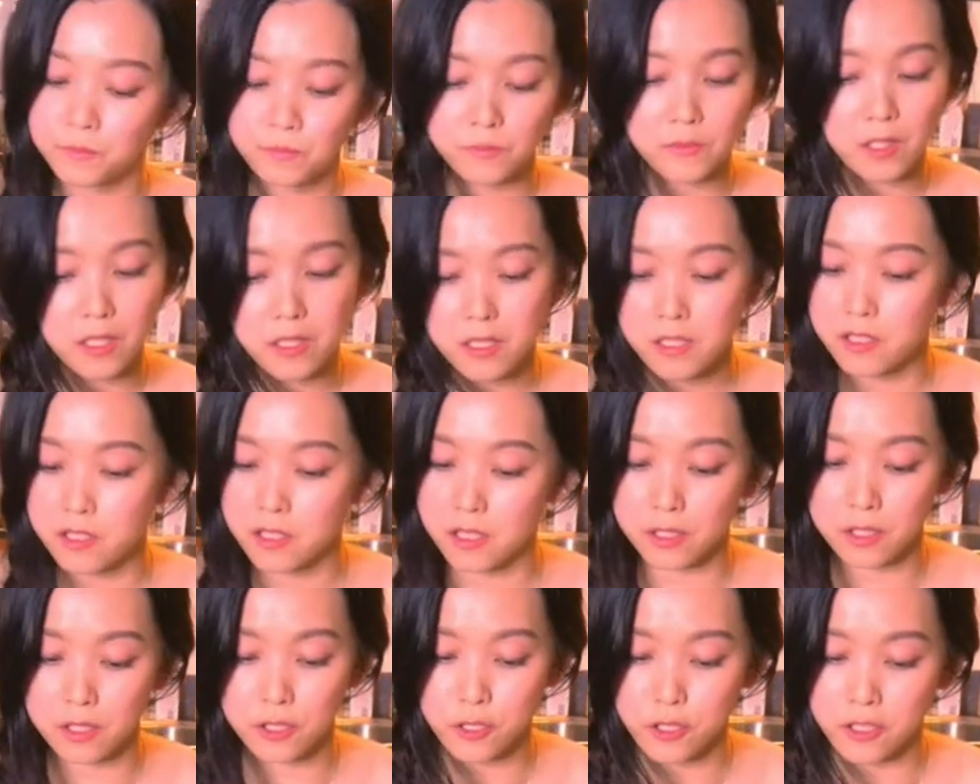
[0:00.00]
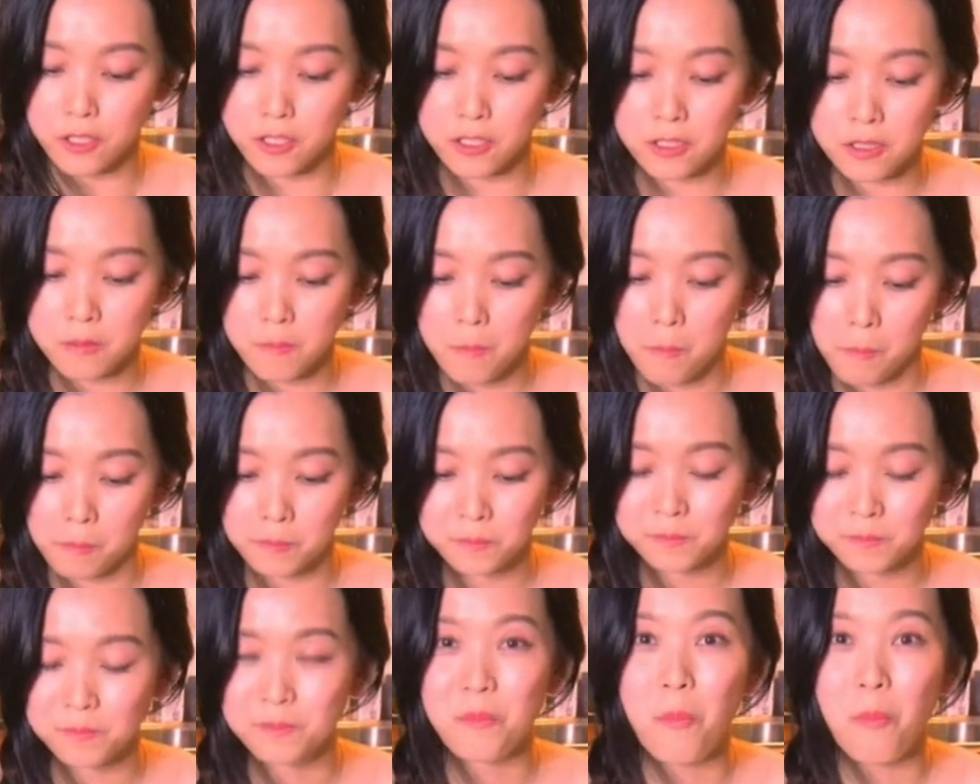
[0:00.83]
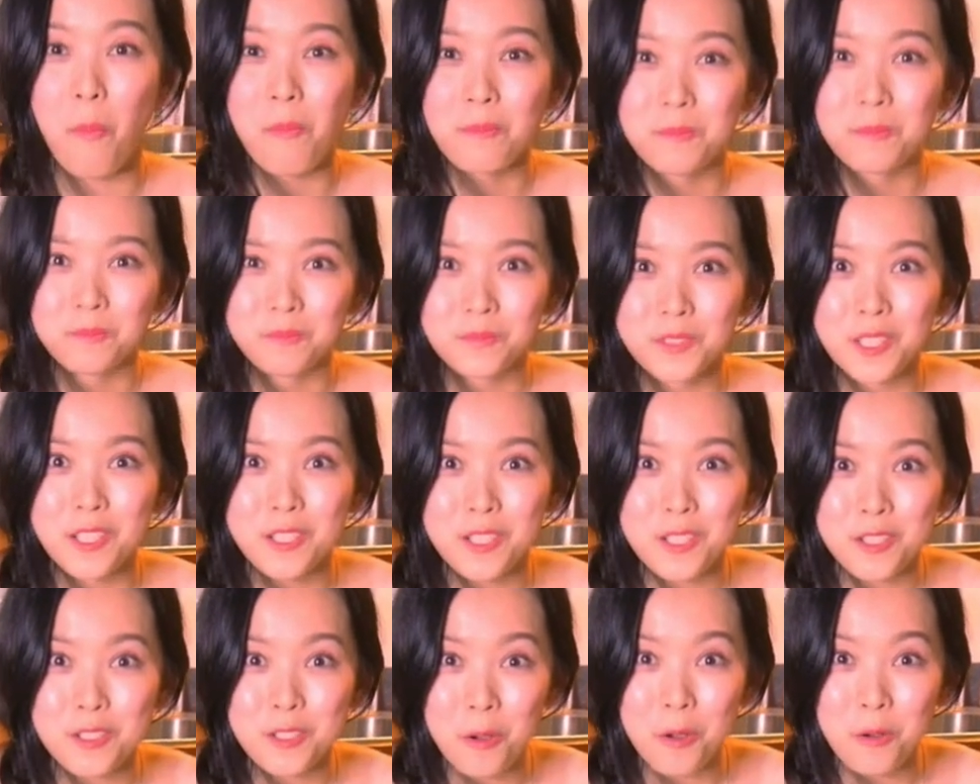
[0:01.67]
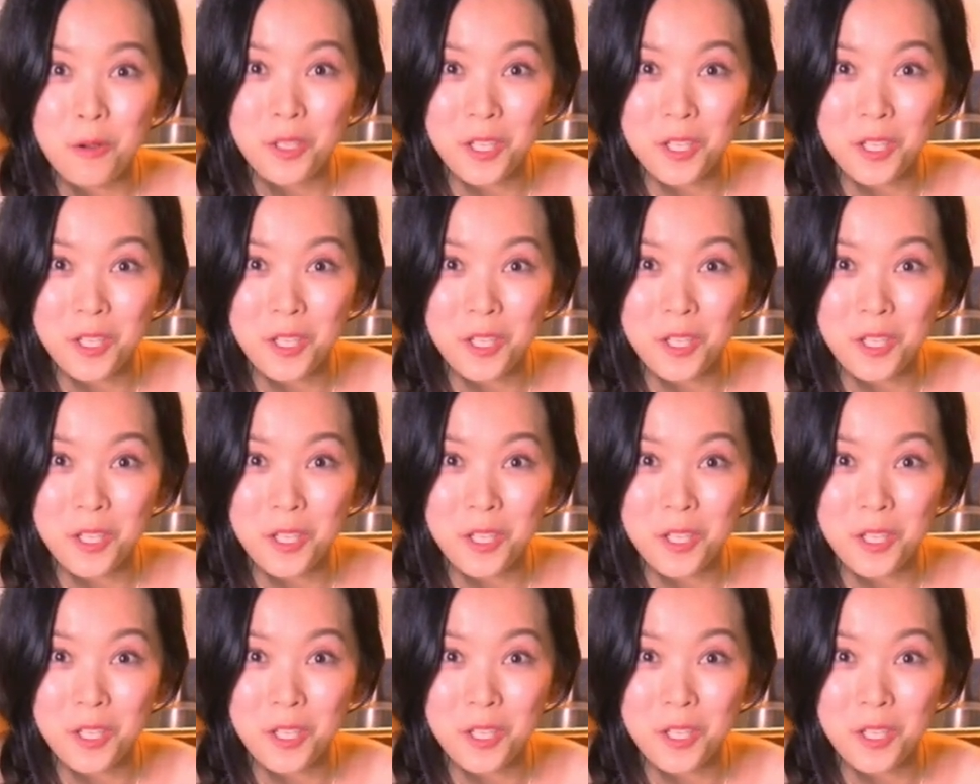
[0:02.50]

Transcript: This is delicious. This is so